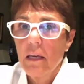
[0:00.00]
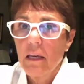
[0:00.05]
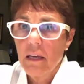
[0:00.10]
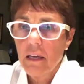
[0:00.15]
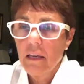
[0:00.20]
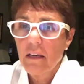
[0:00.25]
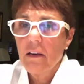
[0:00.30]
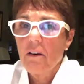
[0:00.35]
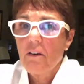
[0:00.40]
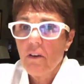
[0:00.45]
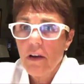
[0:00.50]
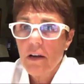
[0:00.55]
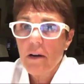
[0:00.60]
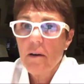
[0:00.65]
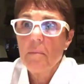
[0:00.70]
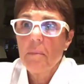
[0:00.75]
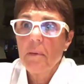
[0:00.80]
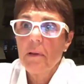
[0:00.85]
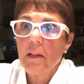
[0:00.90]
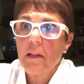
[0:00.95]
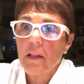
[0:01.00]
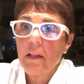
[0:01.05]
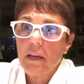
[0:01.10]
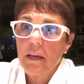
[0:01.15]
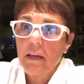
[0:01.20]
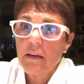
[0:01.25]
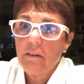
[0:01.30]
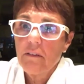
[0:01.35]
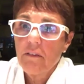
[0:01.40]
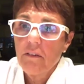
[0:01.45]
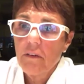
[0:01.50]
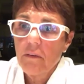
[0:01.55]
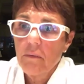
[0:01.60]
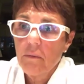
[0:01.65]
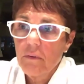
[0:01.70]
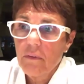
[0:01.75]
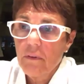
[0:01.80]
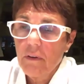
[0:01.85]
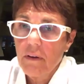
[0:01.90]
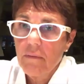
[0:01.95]
incredible, and she
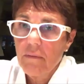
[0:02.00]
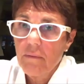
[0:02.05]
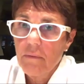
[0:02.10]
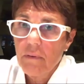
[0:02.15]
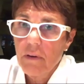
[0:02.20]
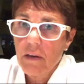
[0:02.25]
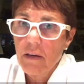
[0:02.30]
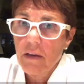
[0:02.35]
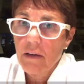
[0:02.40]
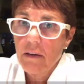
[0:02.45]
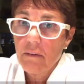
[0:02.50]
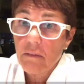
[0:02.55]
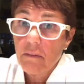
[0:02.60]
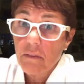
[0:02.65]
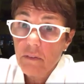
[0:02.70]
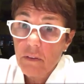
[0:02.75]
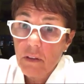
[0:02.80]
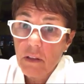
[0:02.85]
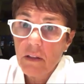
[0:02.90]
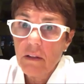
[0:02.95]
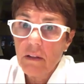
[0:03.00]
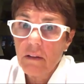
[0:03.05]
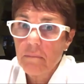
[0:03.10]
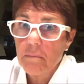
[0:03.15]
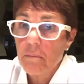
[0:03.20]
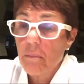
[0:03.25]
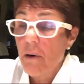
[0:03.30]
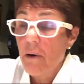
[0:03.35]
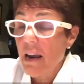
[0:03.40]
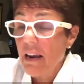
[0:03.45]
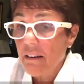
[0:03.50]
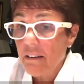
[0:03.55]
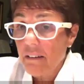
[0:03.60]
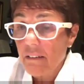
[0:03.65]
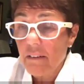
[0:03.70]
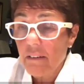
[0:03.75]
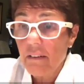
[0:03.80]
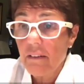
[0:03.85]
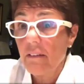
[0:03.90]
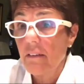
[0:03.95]
was a uh, still
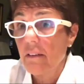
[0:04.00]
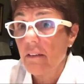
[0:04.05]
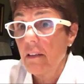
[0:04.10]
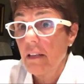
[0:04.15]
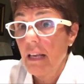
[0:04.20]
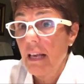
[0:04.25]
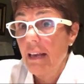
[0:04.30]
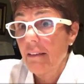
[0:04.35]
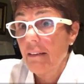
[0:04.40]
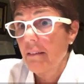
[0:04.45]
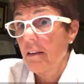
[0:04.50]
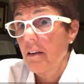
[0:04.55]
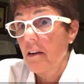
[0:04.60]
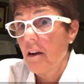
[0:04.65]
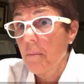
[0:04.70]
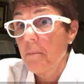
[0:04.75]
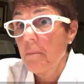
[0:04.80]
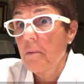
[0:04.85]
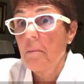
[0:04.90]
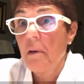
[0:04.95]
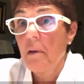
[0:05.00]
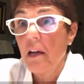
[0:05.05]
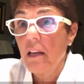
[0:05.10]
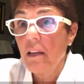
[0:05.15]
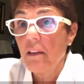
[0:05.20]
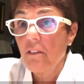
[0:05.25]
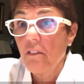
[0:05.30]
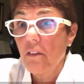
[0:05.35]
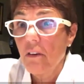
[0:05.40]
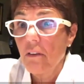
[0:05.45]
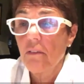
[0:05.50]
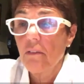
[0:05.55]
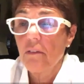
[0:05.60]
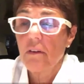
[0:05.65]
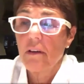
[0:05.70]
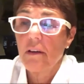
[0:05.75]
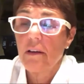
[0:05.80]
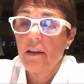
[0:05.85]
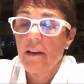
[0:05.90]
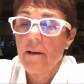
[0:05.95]
practices as an ophthalmologist,
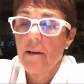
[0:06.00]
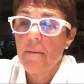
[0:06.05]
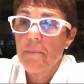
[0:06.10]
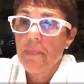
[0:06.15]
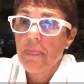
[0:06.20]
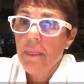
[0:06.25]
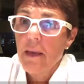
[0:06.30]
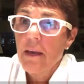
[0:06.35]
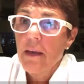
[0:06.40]
um,